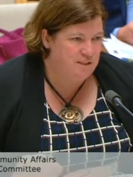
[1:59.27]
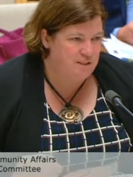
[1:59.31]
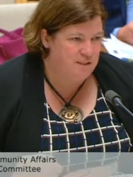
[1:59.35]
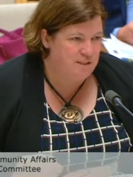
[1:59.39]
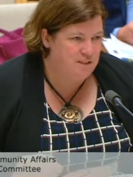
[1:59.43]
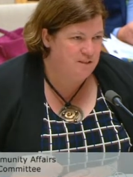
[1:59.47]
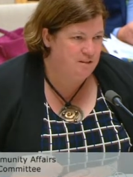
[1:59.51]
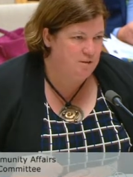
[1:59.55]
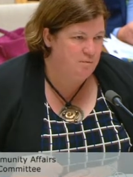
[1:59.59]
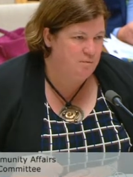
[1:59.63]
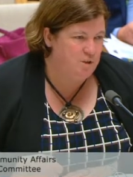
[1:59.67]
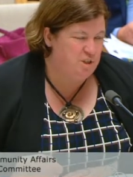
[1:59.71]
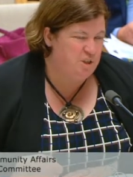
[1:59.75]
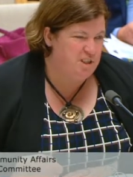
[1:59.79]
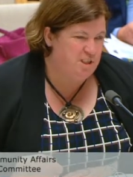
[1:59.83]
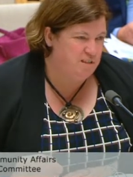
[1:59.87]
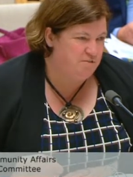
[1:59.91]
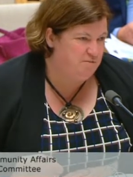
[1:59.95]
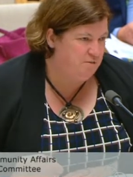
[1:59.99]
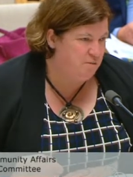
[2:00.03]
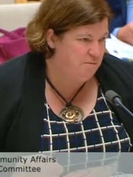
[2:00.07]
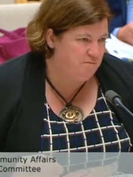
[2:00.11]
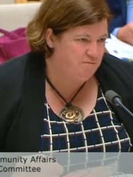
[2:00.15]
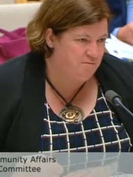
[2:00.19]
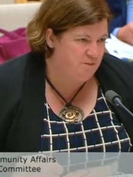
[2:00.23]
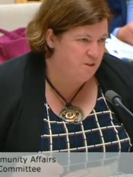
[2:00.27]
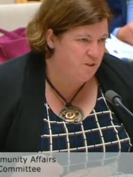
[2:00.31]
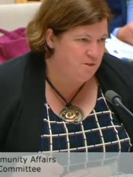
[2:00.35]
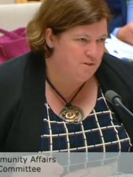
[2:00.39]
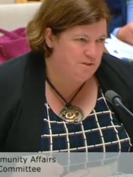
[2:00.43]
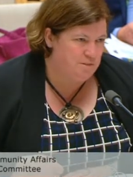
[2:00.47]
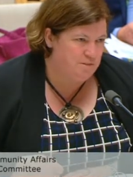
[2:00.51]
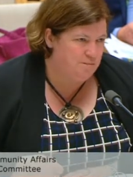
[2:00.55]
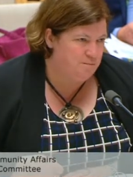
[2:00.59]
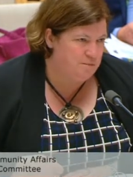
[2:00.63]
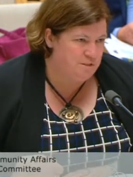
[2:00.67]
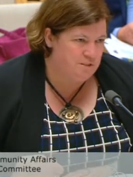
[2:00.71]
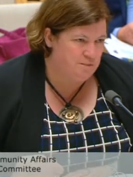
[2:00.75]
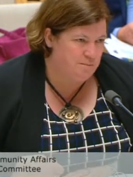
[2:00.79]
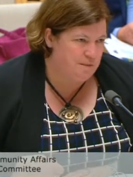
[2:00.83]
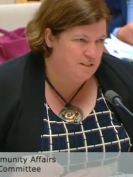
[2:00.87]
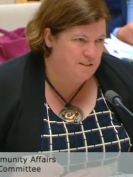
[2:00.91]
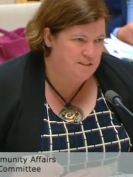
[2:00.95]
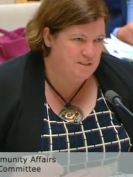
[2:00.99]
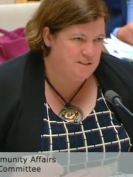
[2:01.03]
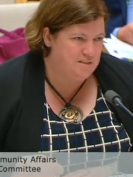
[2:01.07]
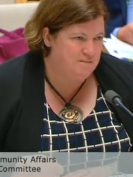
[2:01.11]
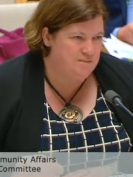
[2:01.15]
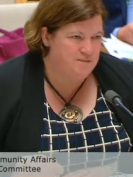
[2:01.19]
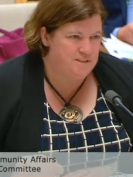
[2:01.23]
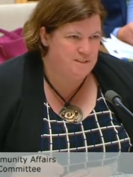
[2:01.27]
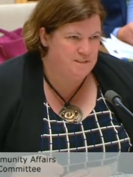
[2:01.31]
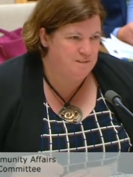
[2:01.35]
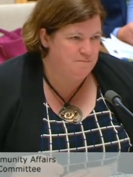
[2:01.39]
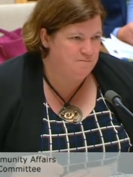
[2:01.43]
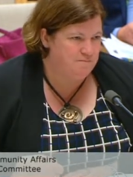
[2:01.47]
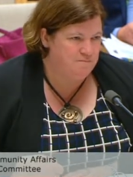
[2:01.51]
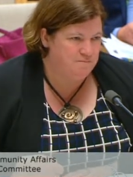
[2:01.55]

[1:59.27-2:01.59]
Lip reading: in community views and perspectives.